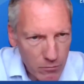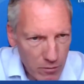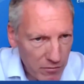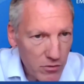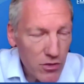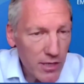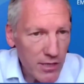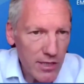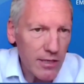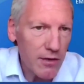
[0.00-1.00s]

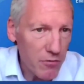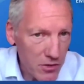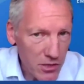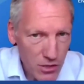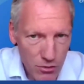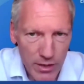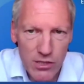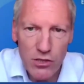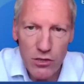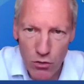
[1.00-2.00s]
refugees in different
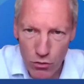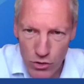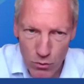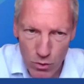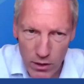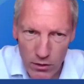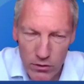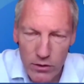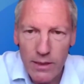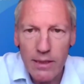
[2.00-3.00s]
situations across the
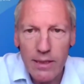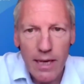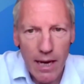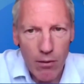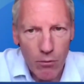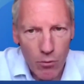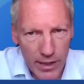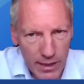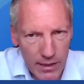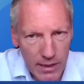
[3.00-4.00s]
world.
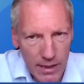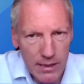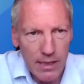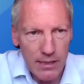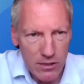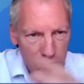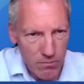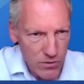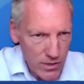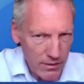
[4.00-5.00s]
We, as
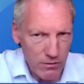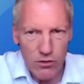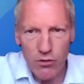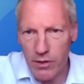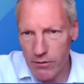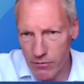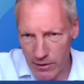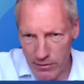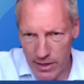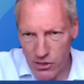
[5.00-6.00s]
Z Zurich
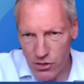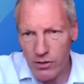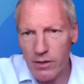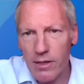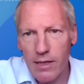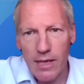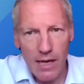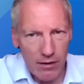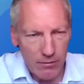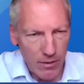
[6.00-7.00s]
Foundation,
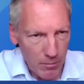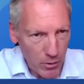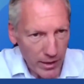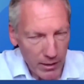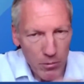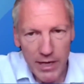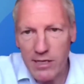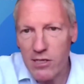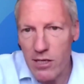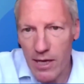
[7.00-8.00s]
are putting in
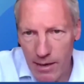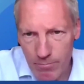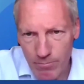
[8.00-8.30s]
place